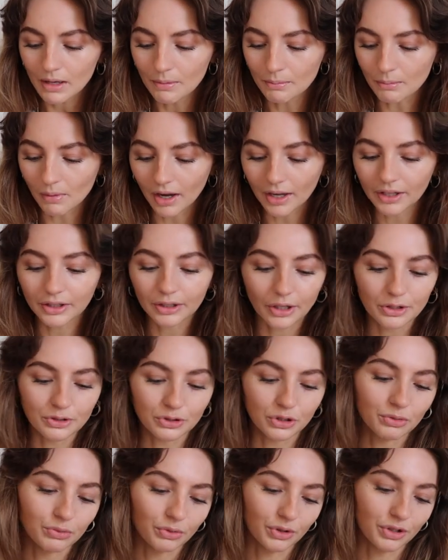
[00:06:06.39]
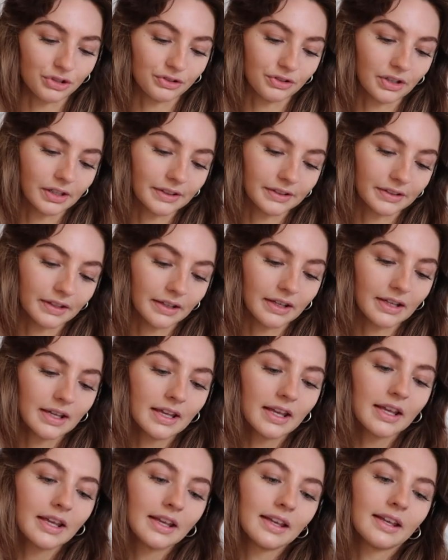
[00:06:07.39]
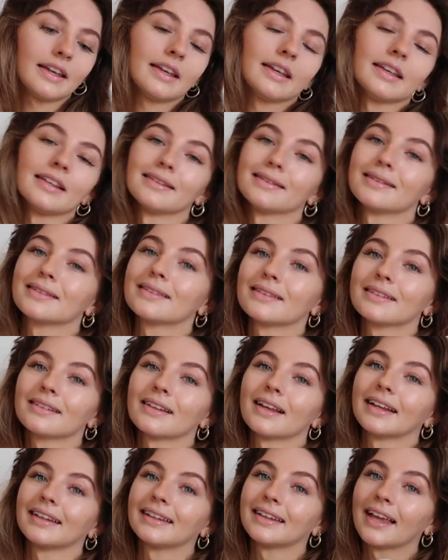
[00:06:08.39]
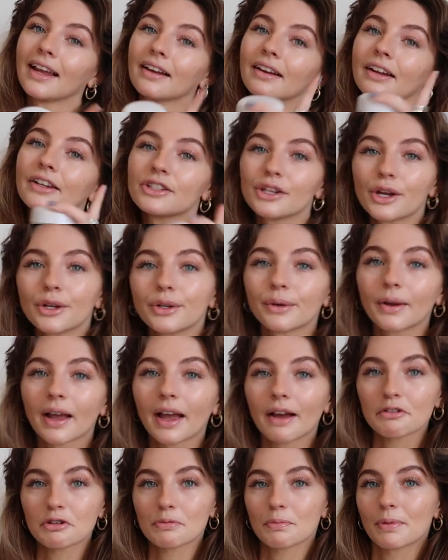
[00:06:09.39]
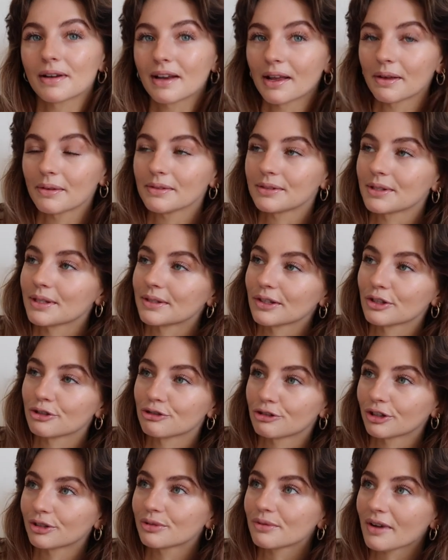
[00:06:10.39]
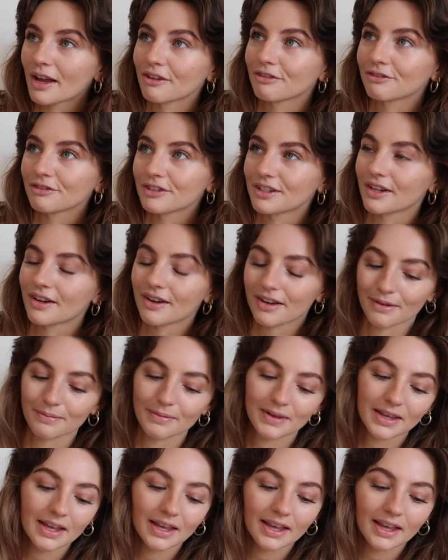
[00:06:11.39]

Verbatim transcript: my go-to moisturizer is again i don't know how to pronounce this i struggle every time